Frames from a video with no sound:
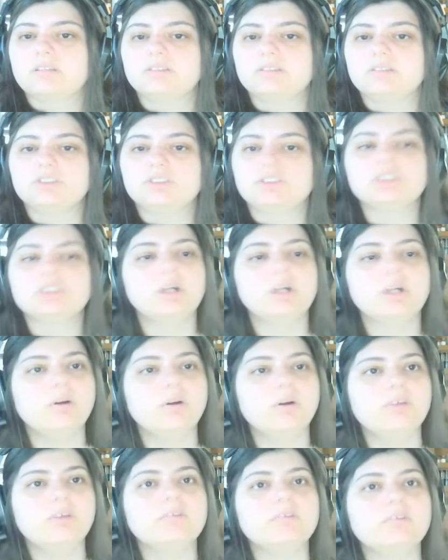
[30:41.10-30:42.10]
just
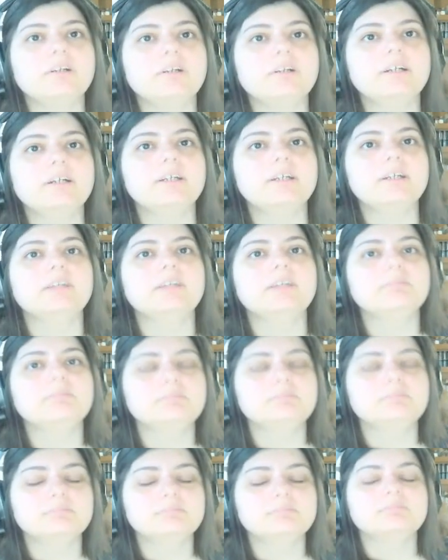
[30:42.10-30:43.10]
go over it.
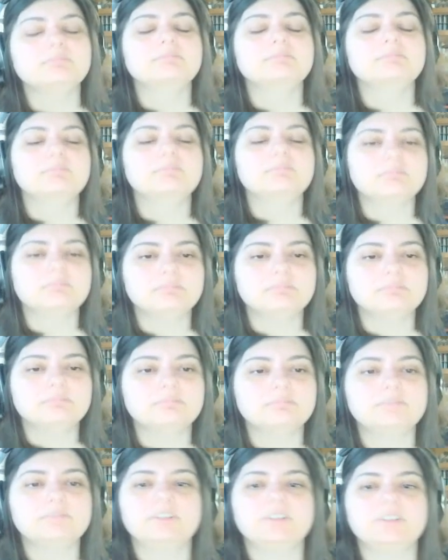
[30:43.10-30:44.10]

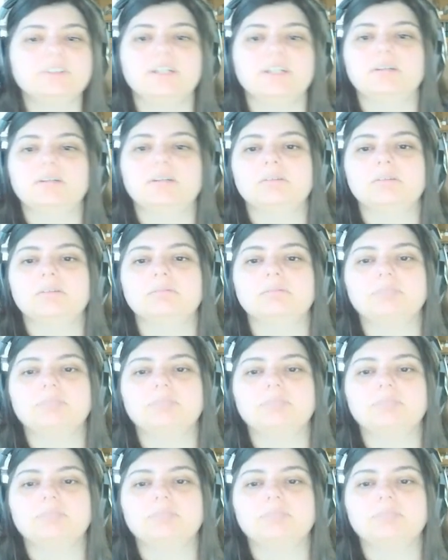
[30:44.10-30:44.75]
You know,